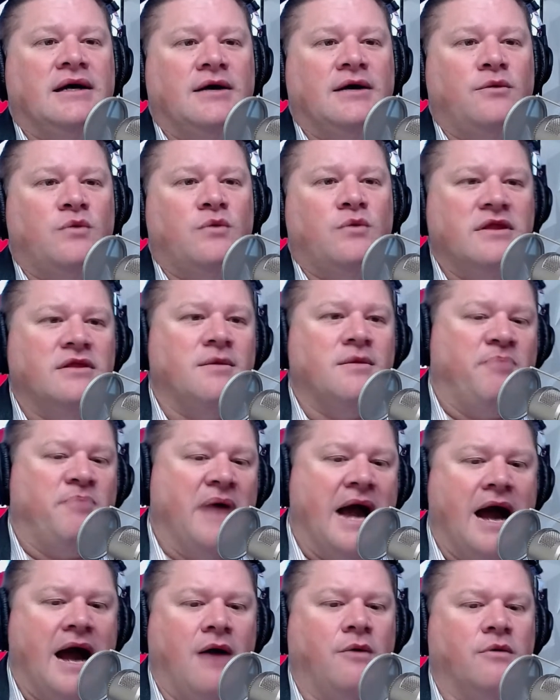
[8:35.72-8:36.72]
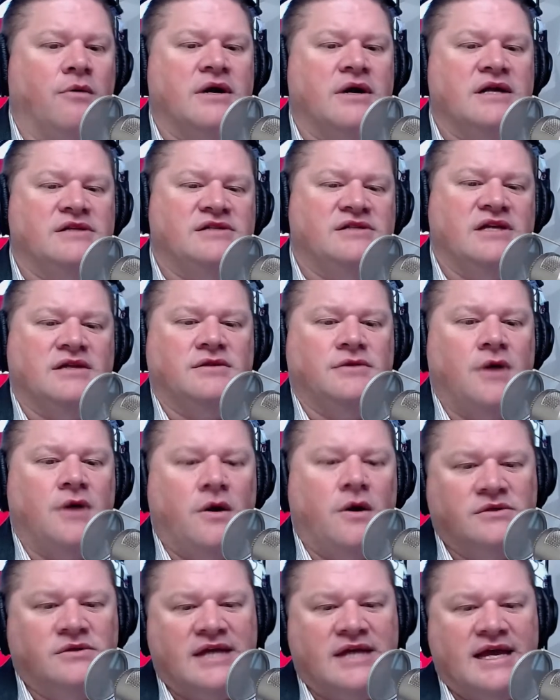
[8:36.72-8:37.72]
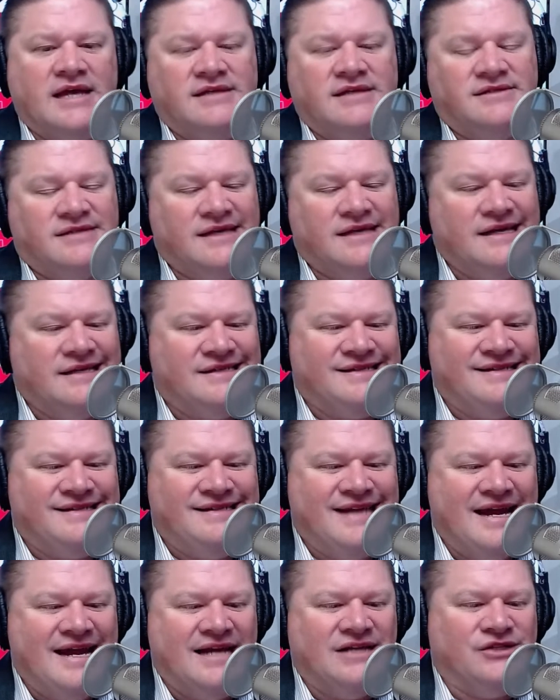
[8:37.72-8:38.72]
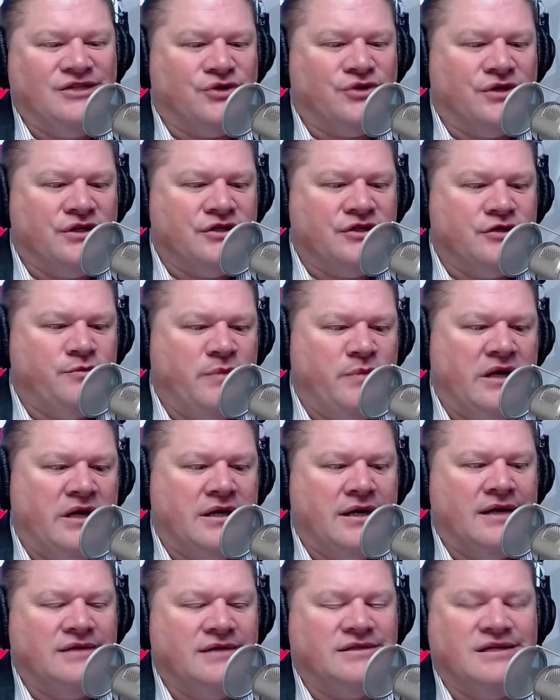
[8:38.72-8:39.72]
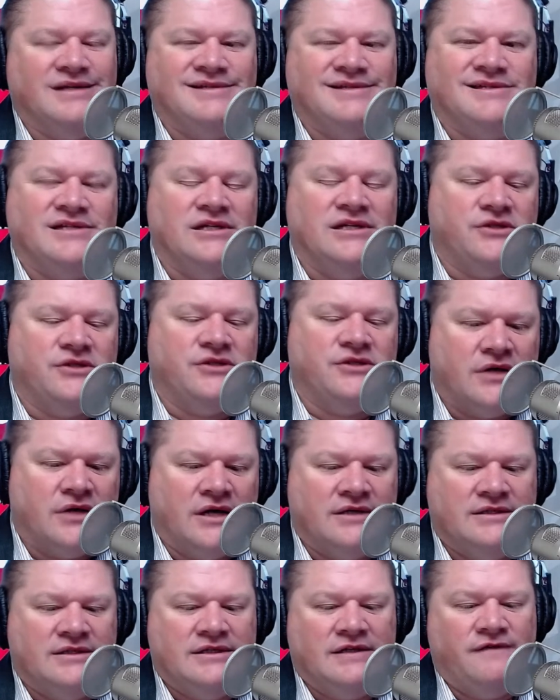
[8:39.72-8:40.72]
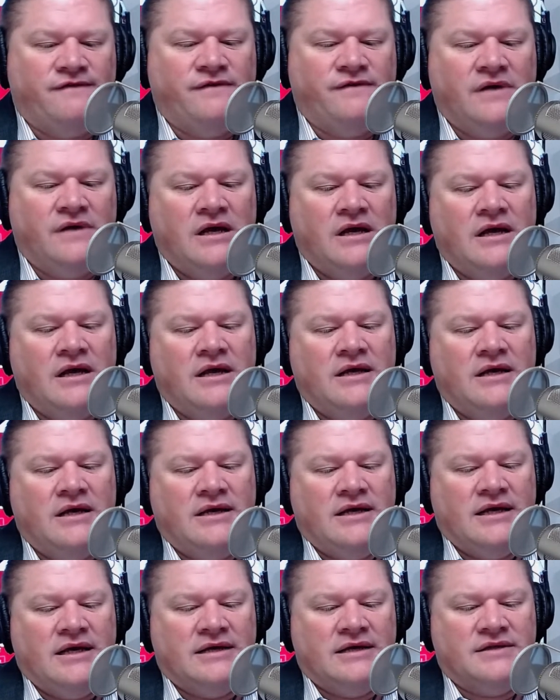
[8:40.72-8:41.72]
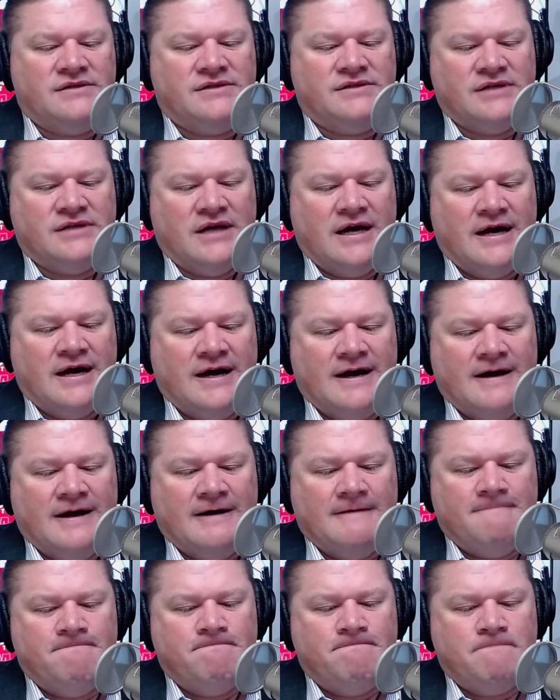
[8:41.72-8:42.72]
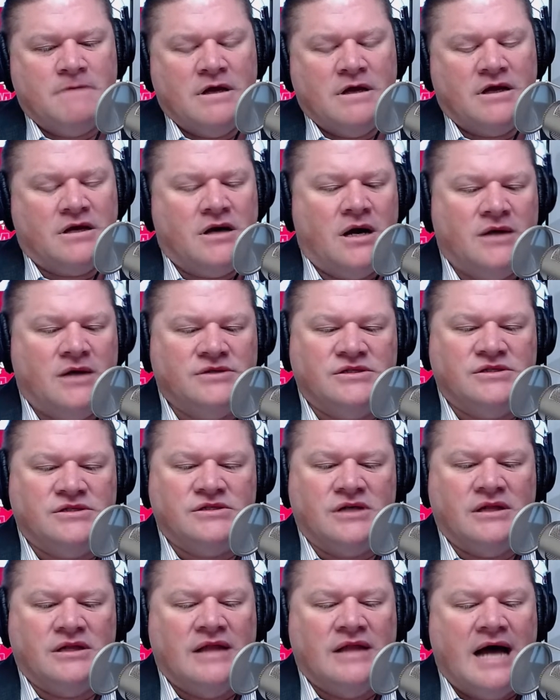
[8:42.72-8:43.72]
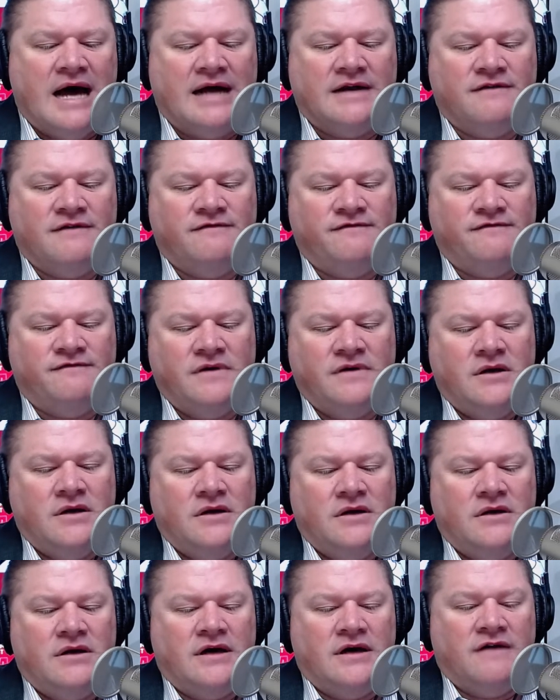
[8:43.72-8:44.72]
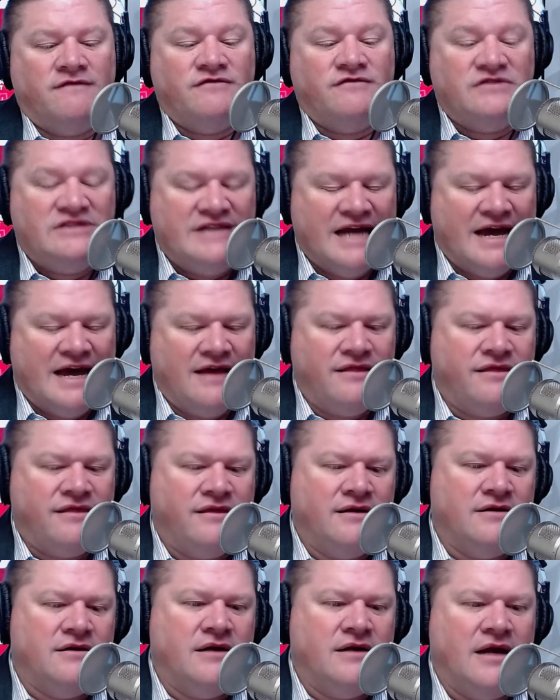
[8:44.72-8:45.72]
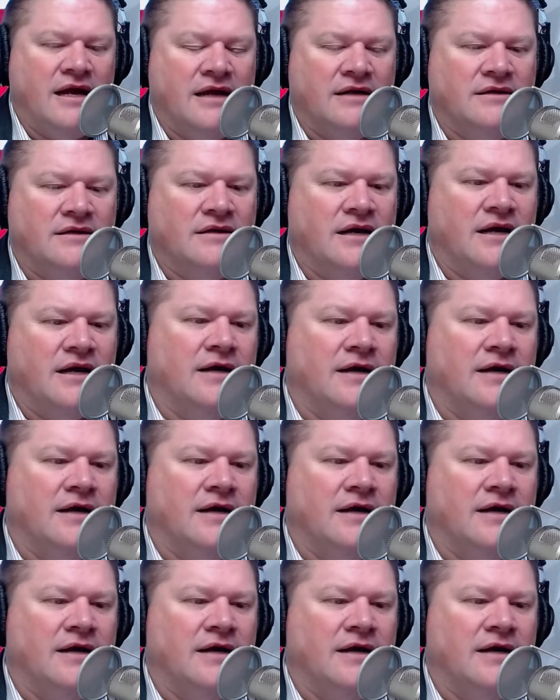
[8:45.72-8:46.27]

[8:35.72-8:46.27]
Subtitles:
when the power is in those hands, it's dangerous because it's destructive. It causes a lot of death and when